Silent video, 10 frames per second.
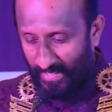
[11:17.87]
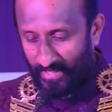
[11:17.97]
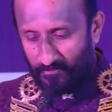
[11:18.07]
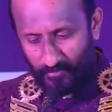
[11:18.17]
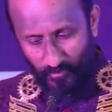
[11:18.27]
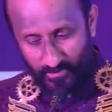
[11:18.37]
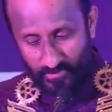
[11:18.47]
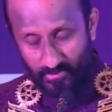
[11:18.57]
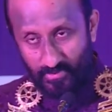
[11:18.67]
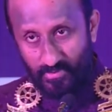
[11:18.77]
And of
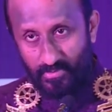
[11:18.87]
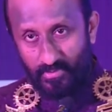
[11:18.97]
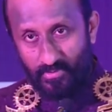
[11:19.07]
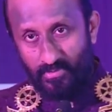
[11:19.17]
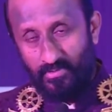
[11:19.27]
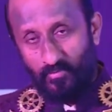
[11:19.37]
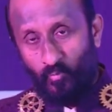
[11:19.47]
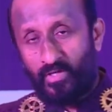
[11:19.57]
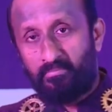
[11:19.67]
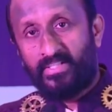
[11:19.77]
course,
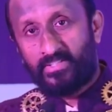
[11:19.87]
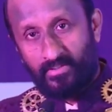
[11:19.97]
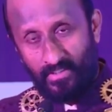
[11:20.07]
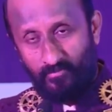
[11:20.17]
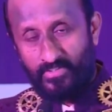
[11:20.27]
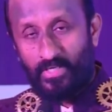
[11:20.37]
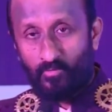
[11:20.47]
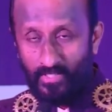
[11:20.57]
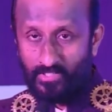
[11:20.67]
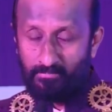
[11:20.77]
one major thing which I
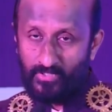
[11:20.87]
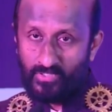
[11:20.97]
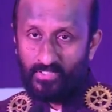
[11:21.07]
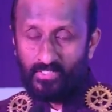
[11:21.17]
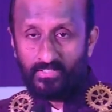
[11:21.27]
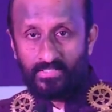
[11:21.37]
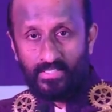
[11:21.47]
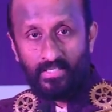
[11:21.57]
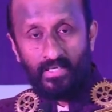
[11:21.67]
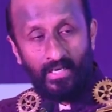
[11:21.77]
would like to mention here is that